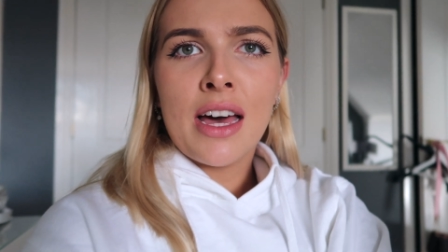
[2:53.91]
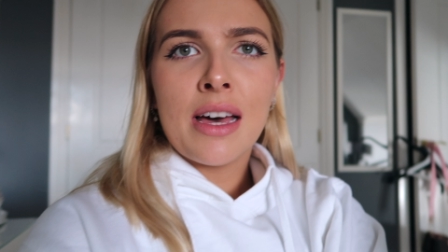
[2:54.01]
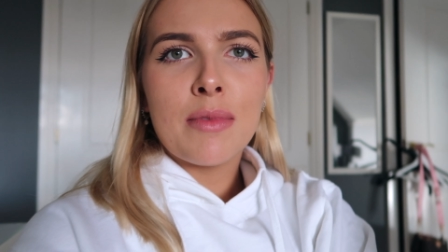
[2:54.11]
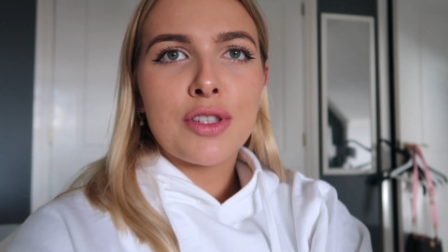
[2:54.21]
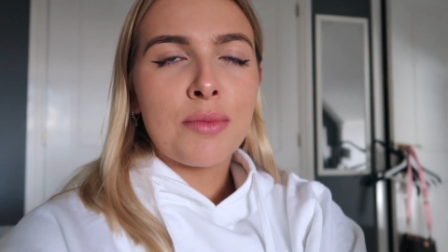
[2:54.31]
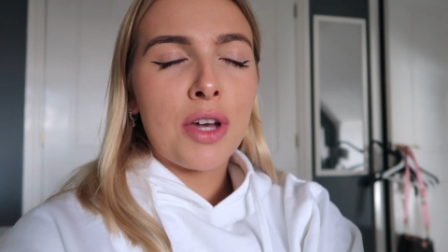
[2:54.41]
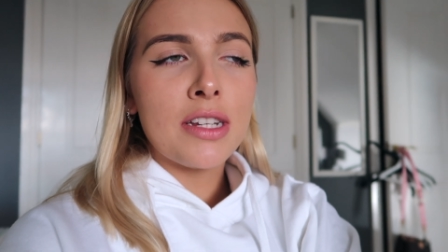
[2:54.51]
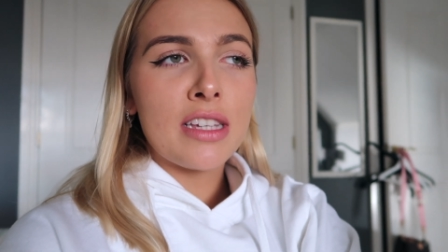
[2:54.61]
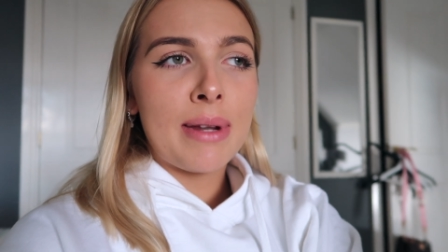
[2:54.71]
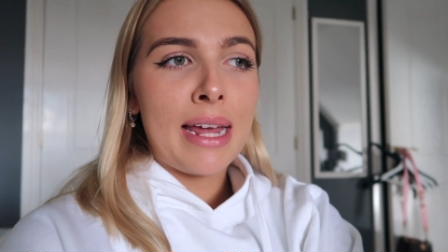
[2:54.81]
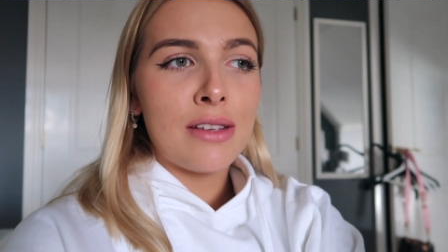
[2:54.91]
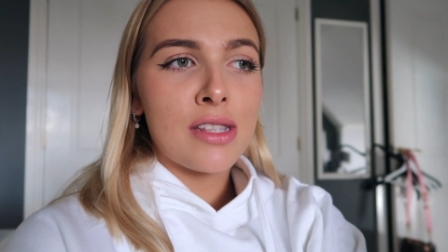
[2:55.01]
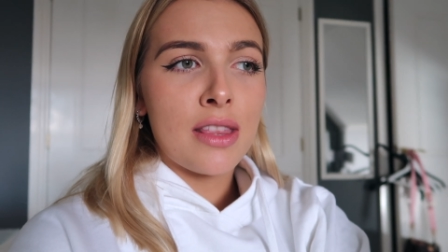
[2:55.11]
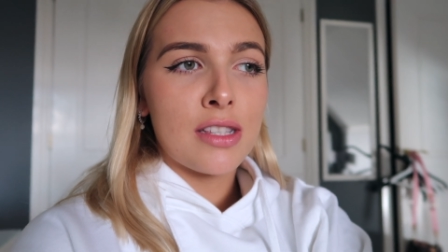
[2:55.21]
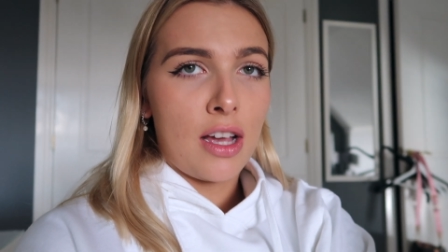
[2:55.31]
So I'm going to get my nails
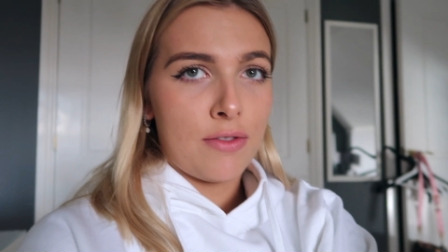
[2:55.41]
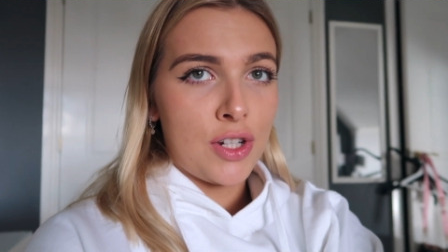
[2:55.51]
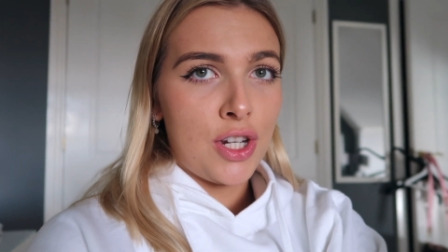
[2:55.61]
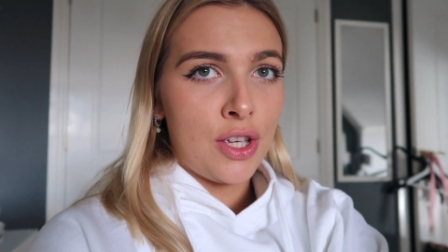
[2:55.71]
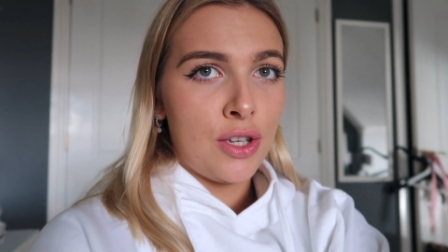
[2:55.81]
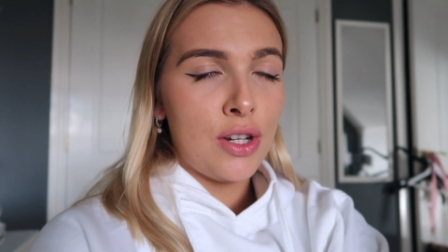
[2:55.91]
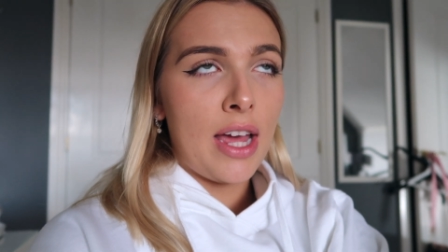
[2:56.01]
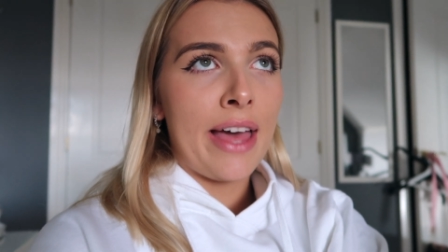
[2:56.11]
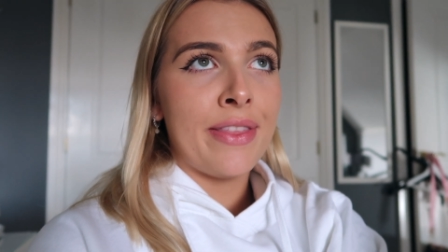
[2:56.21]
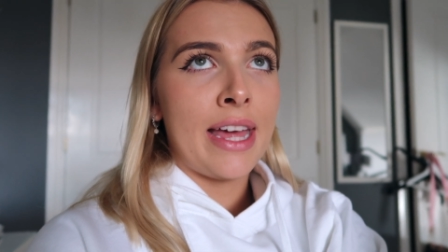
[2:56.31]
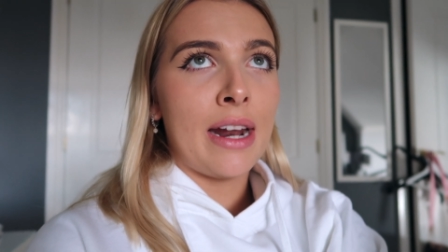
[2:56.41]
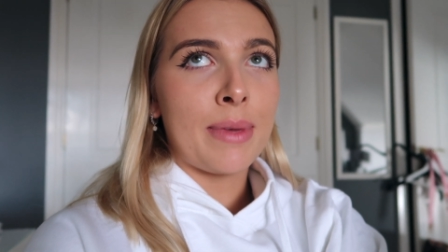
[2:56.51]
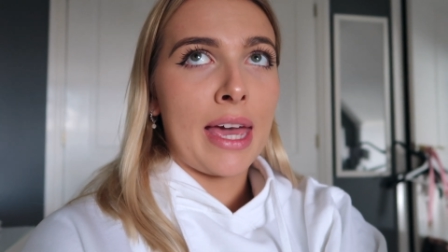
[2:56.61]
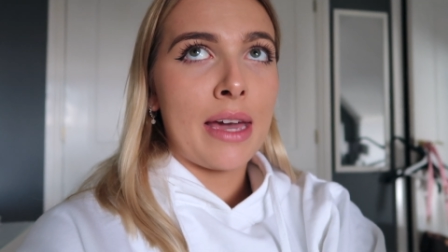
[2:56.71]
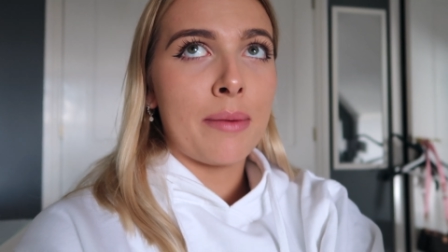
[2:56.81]
done this afternoon, and then
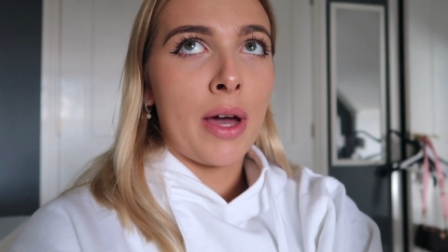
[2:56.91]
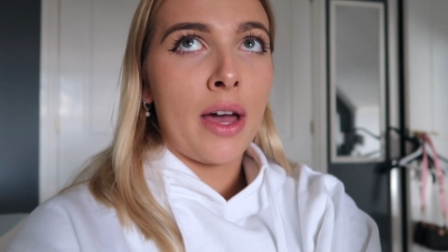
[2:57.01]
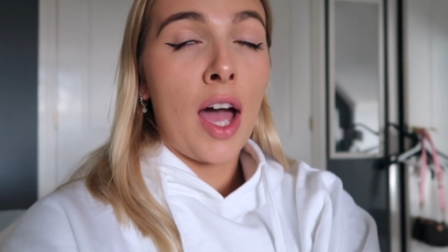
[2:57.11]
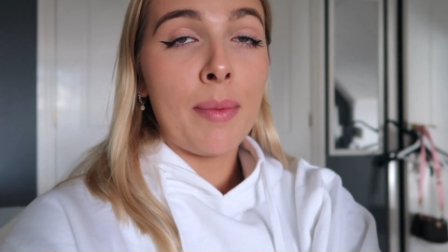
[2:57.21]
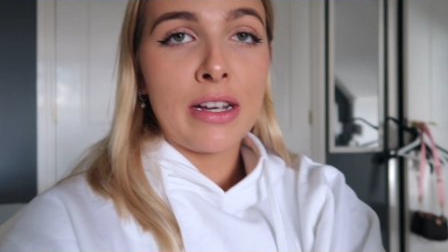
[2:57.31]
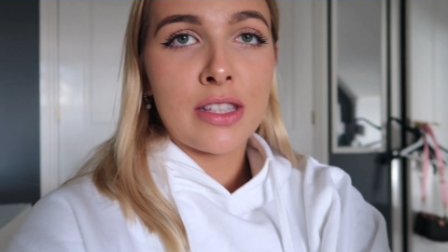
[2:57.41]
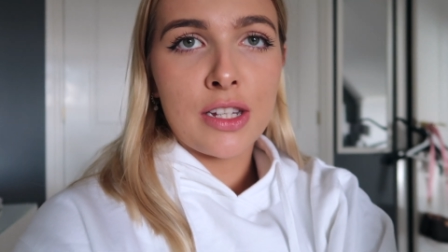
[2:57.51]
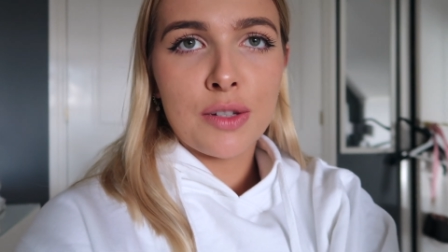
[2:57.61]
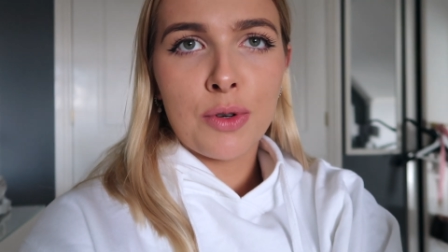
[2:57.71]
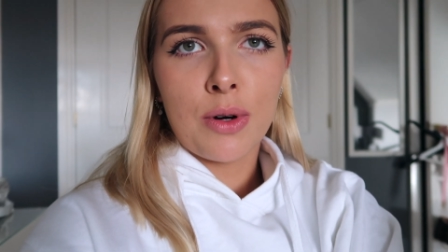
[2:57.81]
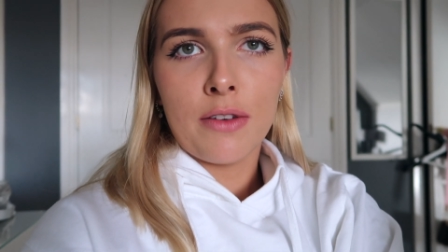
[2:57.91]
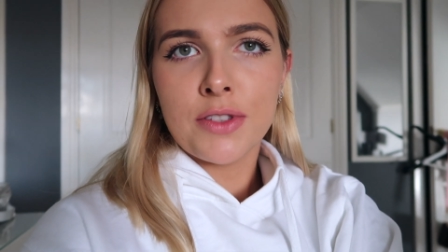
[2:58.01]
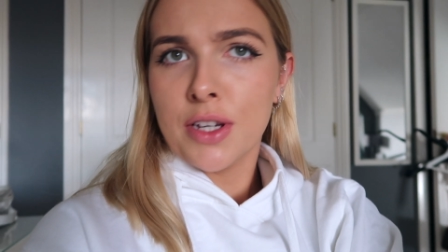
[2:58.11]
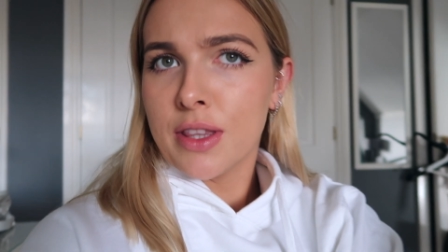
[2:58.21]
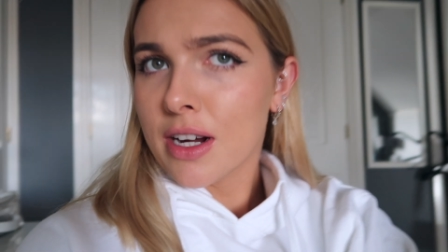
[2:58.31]
I'm getting my eyebrows done tomorrow afternoon.